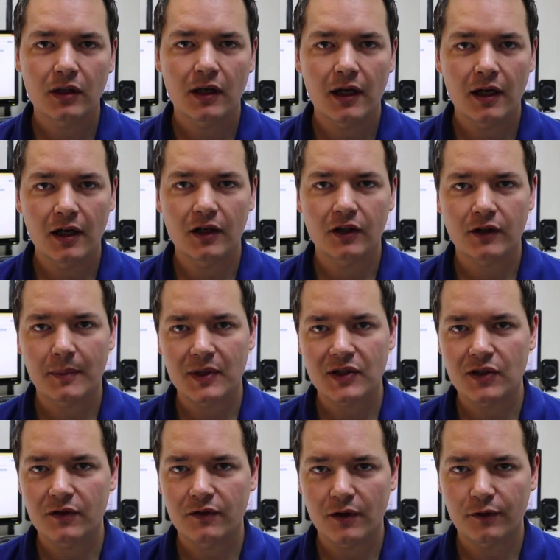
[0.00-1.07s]
Uh, grab
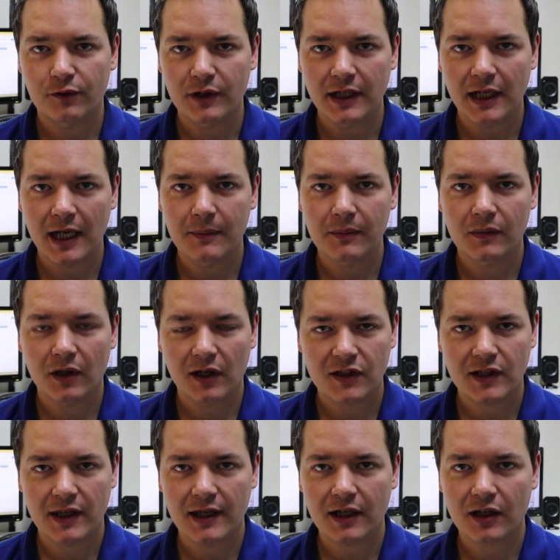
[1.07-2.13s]
yourself a free game. Like I
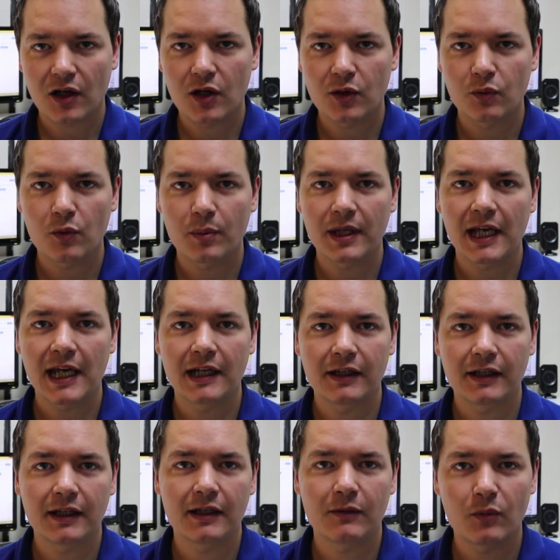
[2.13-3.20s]
say, that code will be
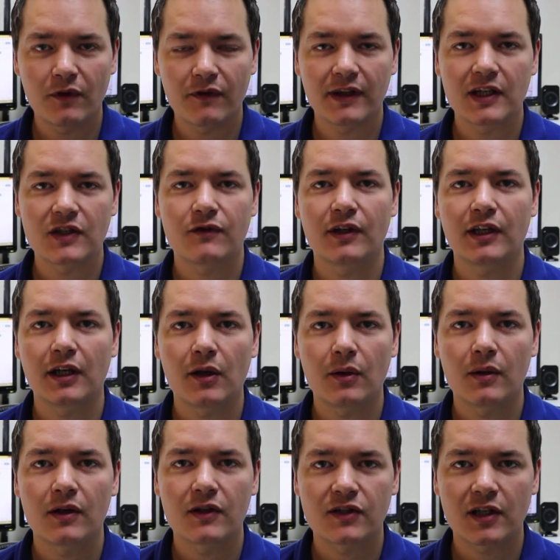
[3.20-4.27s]
hidden within this
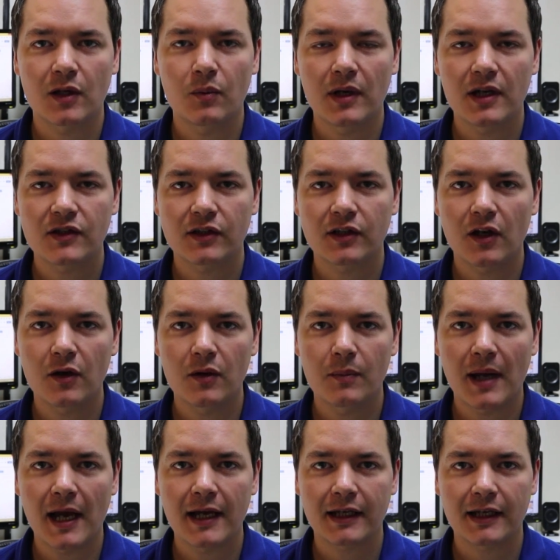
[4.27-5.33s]
video somewhere, so go
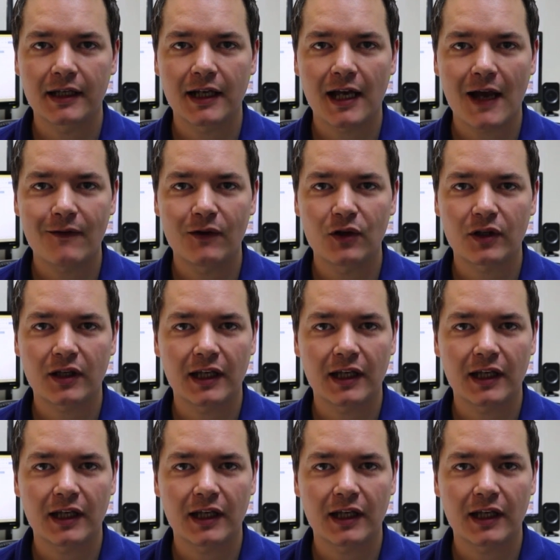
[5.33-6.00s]
back and have a look.